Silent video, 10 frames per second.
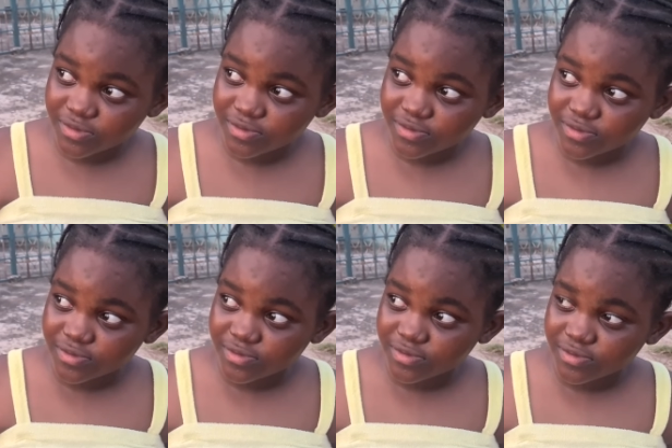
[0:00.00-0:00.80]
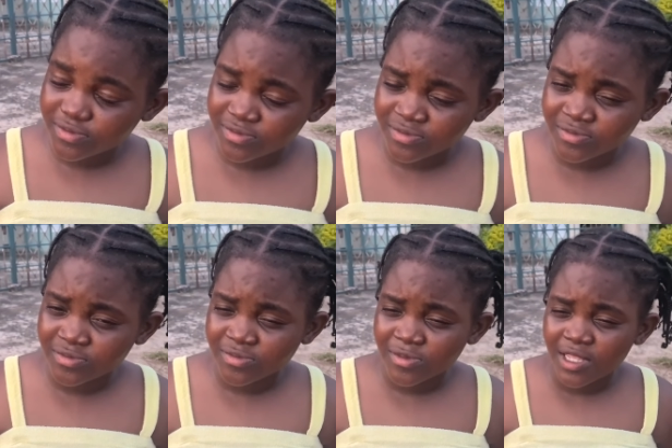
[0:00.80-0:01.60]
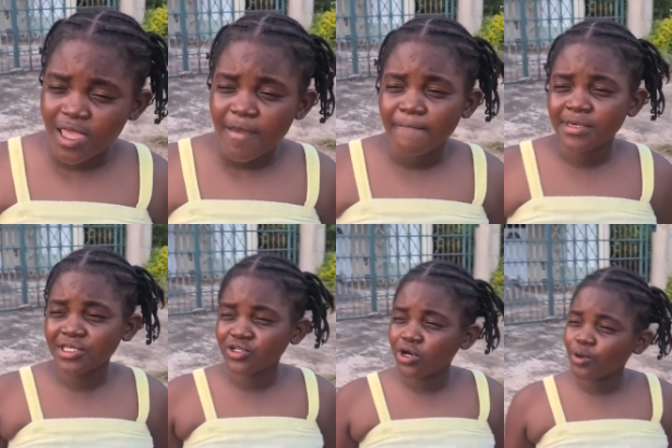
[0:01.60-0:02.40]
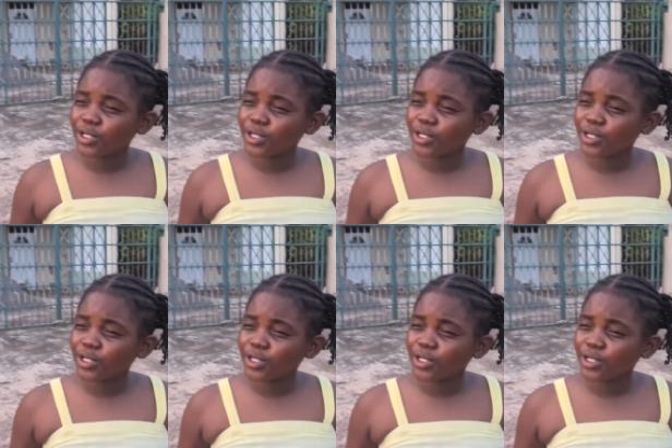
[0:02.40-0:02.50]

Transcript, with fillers: they are happen. Me know where